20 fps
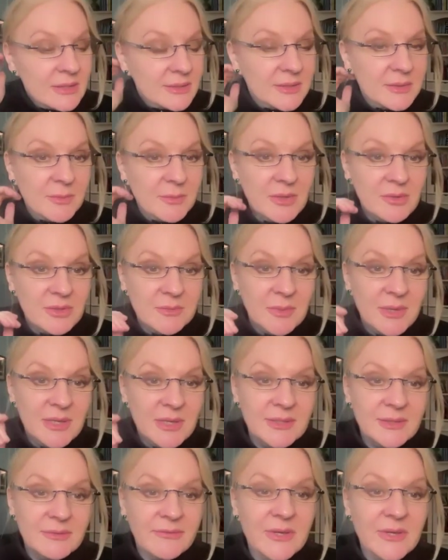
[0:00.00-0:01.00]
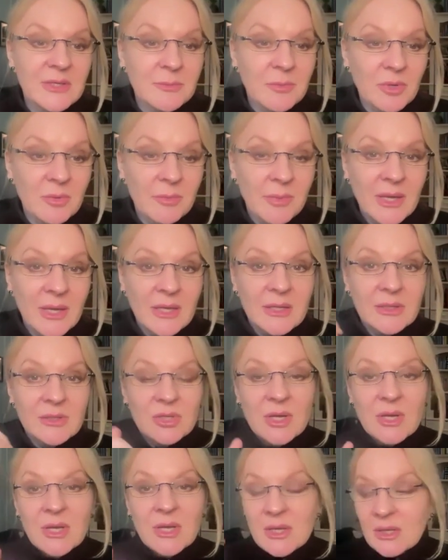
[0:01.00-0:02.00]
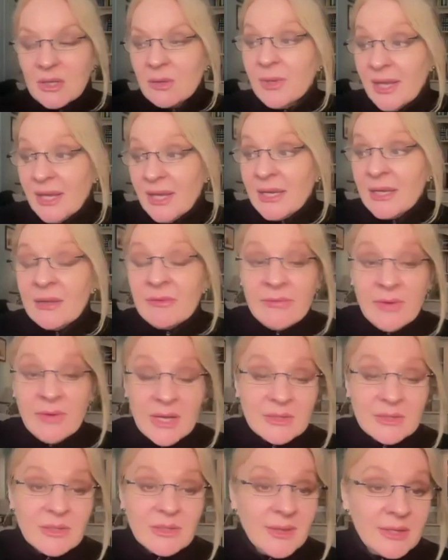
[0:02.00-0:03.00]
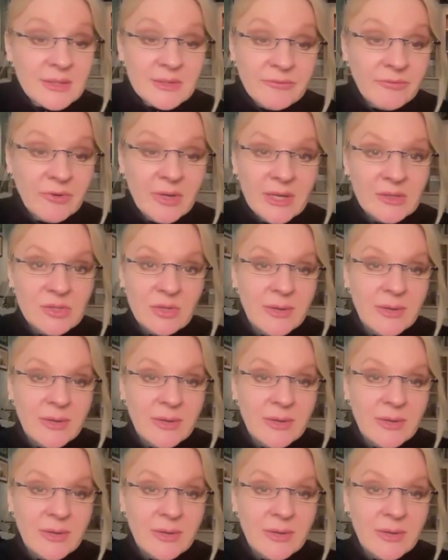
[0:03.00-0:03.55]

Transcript: Spirit Space Facebook page will get an invite, and that's free.